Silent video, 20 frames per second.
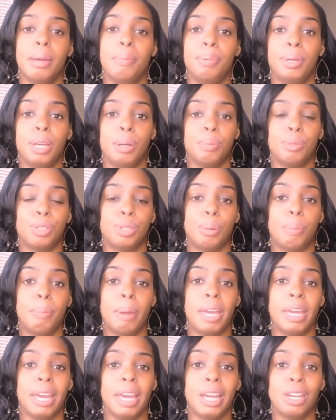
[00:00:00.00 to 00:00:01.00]
be able to
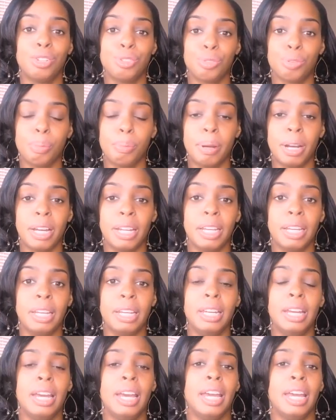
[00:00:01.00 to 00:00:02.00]
make extra
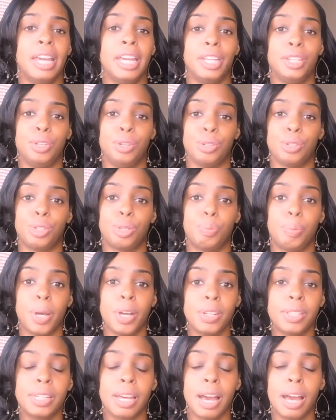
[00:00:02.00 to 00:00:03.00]
money in your
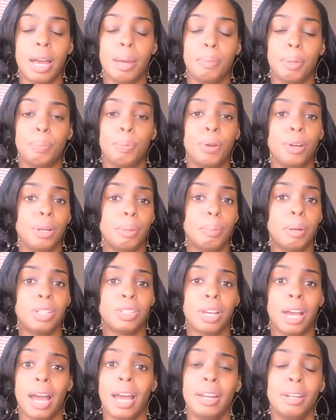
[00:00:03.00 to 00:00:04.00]
spare time and pretty
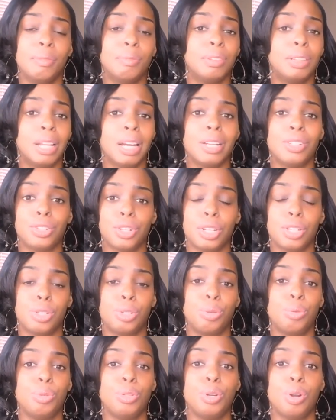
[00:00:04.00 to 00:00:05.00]
much kind of launch
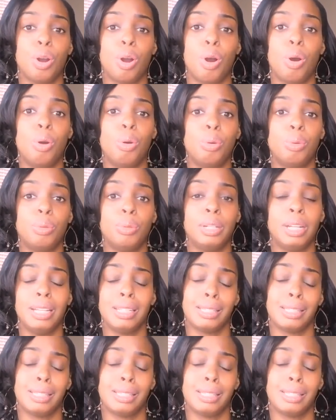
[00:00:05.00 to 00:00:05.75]
into your own,